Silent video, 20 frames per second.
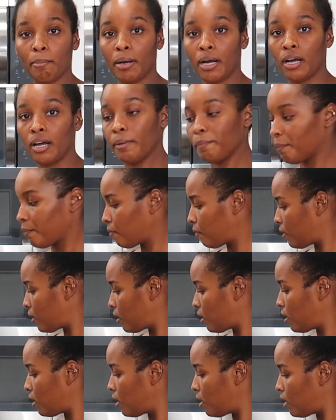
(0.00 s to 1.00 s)
pot.
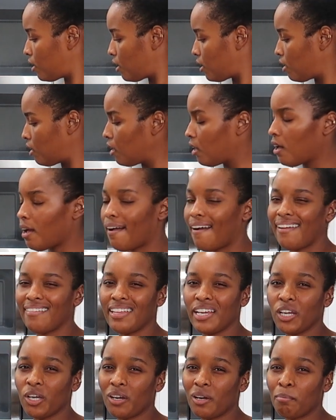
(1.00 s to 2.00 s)
I
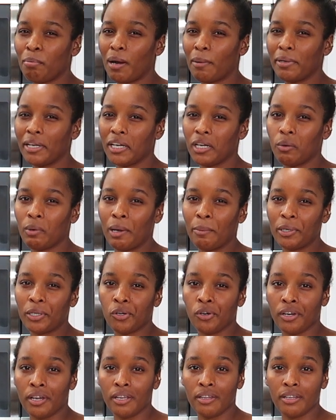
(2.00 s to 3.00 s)
think you could probably get away with
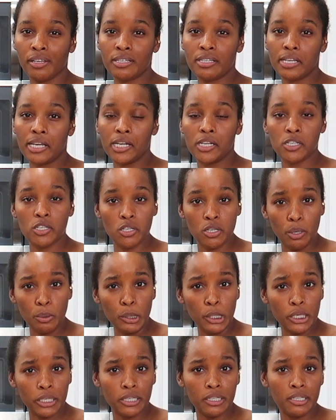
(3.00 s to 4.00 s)
cooking this in a slow
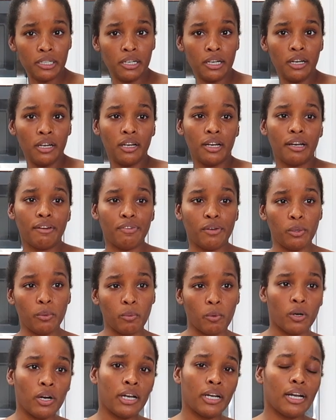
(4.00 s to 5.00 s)
cooker if you
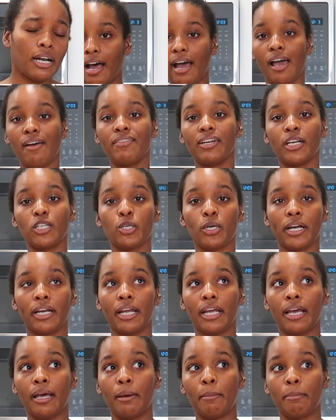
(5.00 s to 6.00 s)
want. I have not tried it
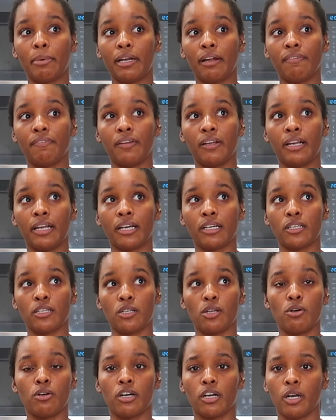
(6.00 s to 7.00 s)
yet, but I feel like a
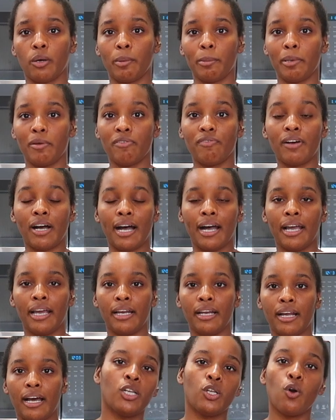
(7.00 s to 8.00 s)
slow cooker would be
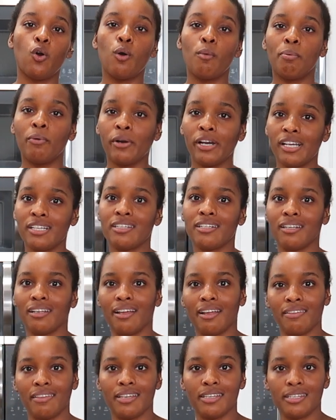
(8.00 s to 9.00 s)
fine. The whole point is to
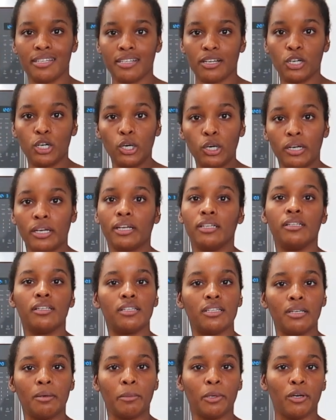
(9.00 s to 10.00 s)
let this cook and
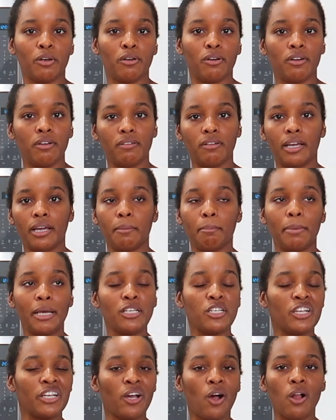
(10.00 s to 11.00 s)
simmer like
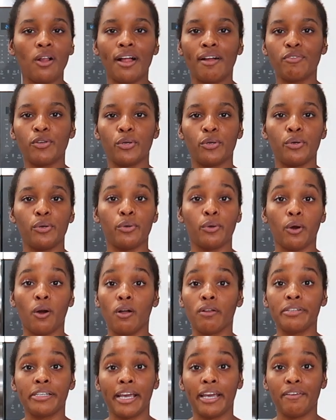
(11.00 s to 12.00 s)
basically all afternoon or
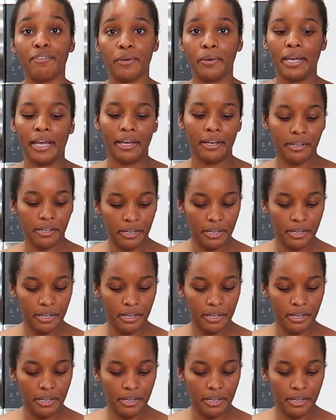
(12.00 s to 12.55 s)
all day if you can.